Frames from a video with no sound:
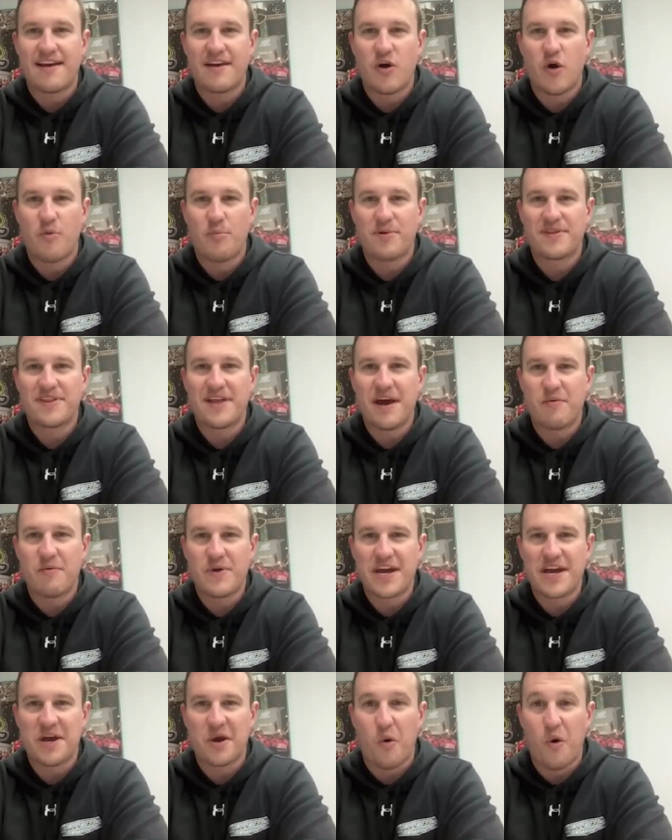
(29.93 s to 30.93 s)
hoping that we
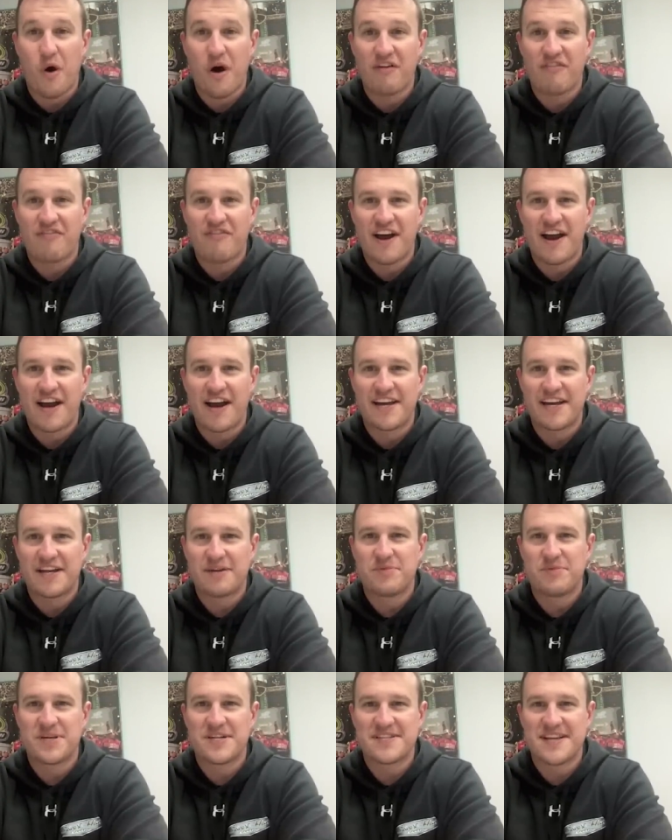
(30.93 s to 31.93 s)
get qualifying
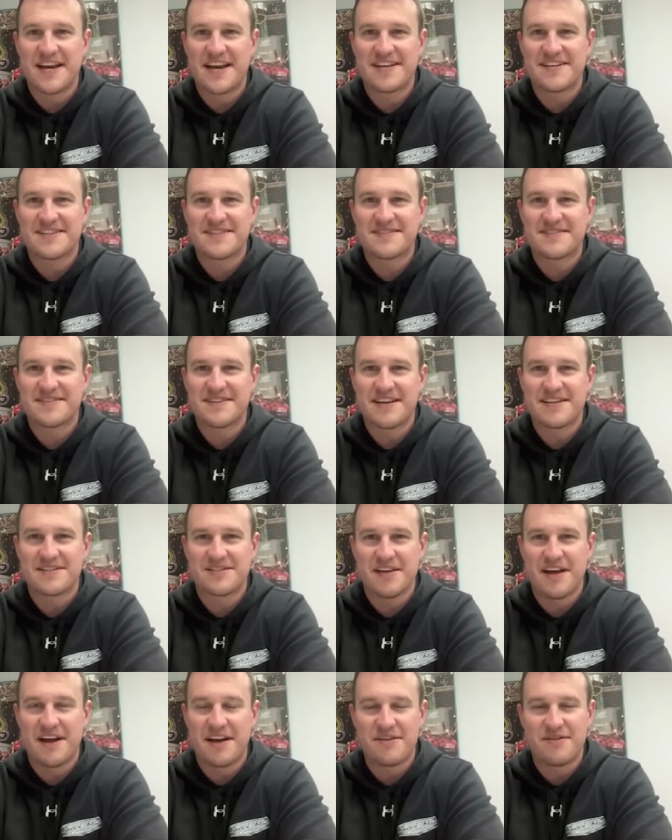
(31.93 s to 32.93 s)
in because as as
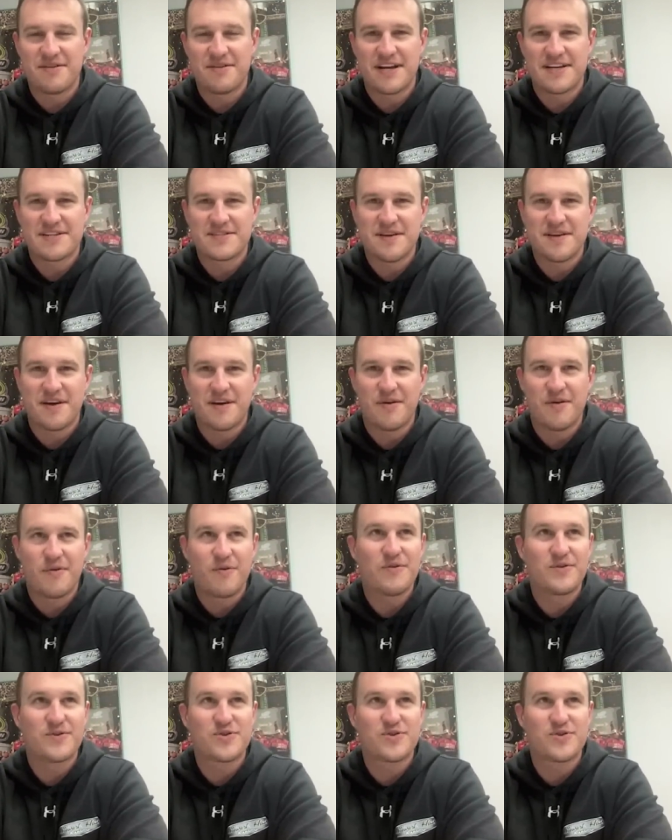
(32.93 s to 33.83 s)
a lot of you guys know,